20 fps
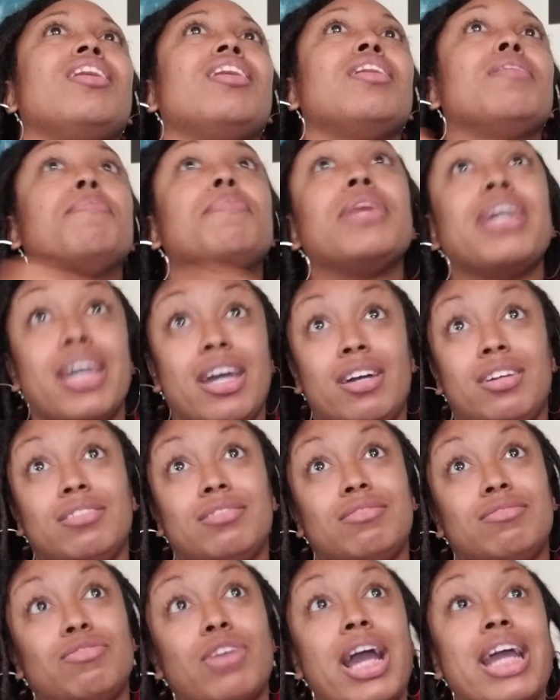But yeah,
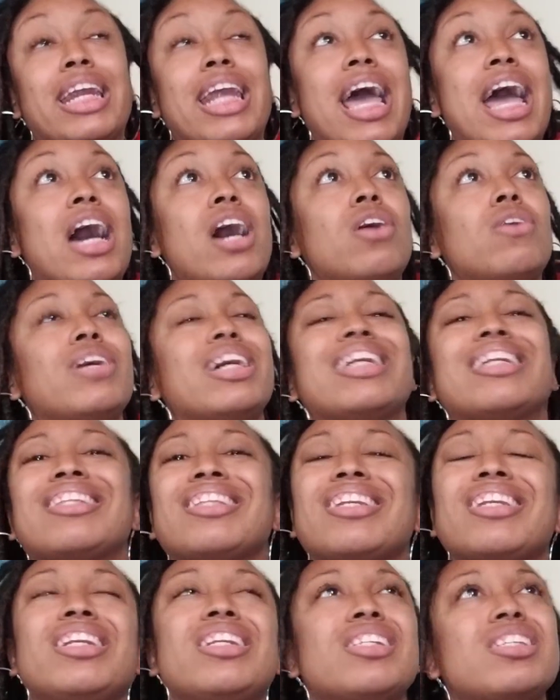right now, at
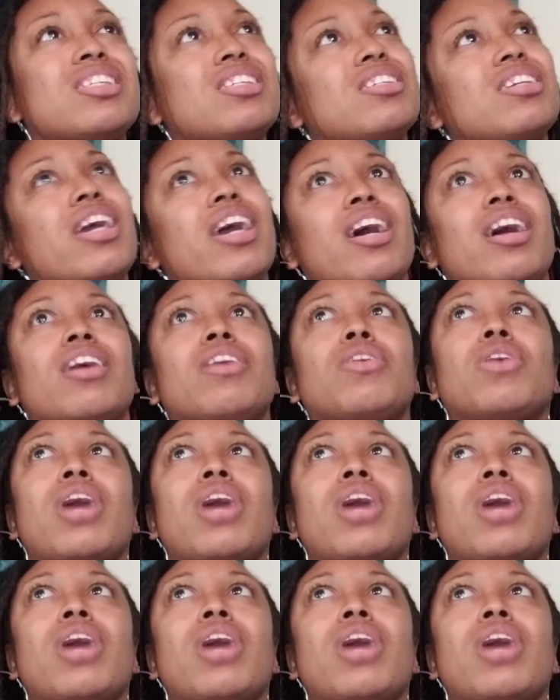least, yeah,